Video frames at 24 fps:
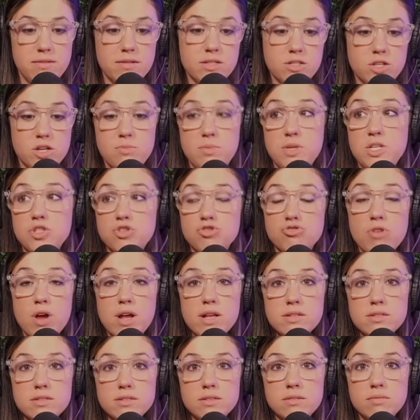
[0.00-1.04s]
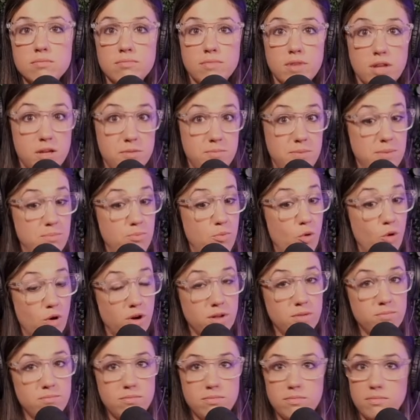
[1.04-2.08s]
This could be stress, could be
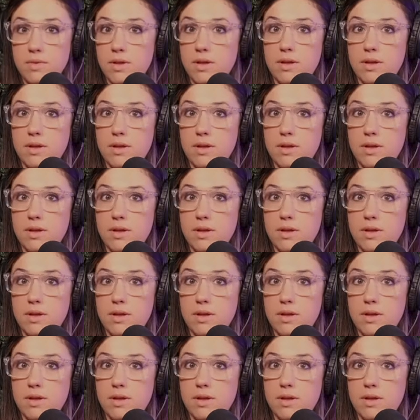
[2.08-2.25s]
boredom,